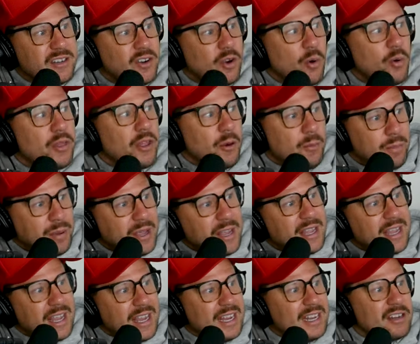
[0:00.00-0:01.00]
or they're
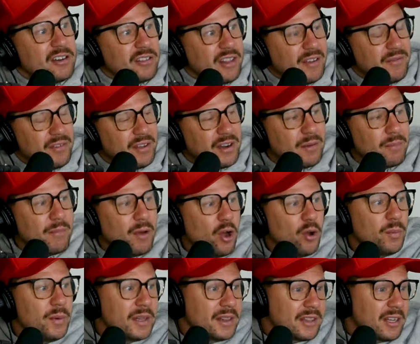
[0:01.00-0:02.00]
peaking or they've yeah. hit a
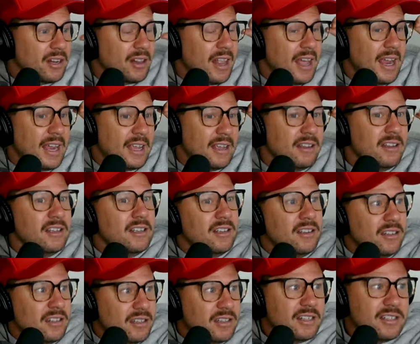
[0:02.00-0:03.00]
moment, they're like,
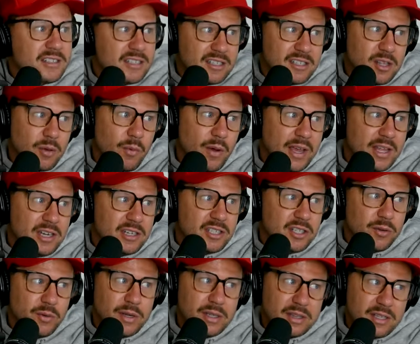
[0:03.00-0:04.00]
this is the way to
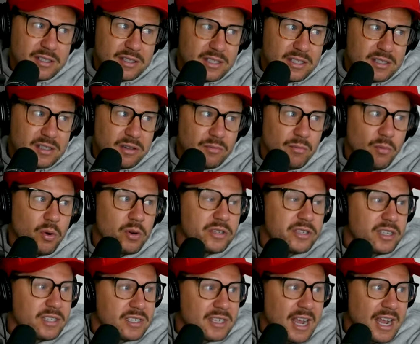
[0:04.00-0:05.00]
do it. This is more
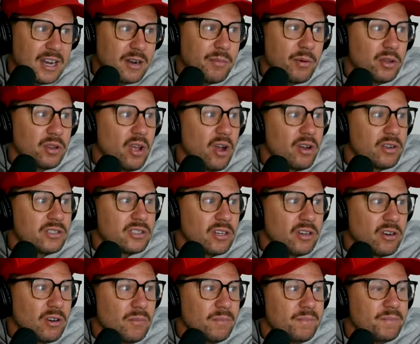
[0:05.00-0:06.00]
sustainable long
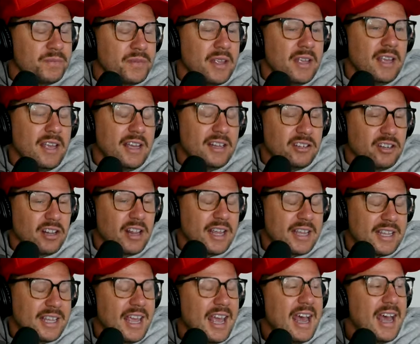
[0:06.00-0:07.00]
term. And you're
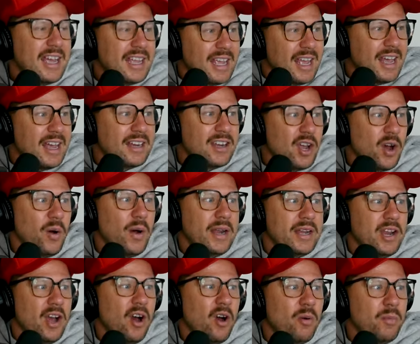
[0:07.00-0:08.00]
like, yeah, yeah, no, I
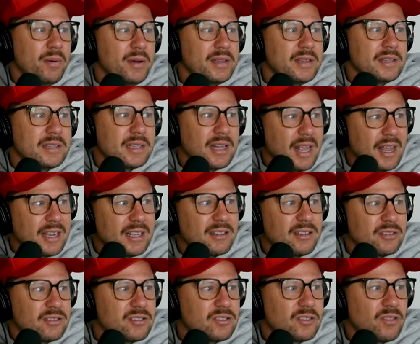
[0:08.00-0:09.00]
know, but like
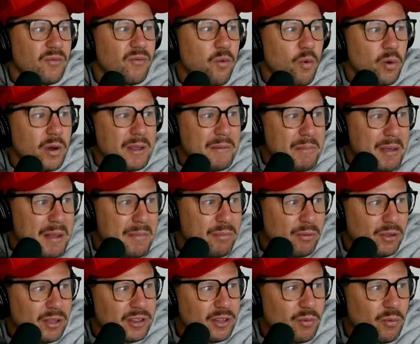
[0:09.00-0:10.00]
there's forty
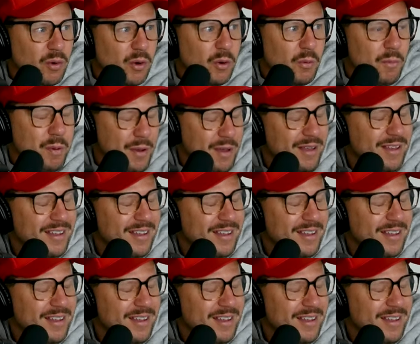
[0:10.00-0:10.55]
people in the room.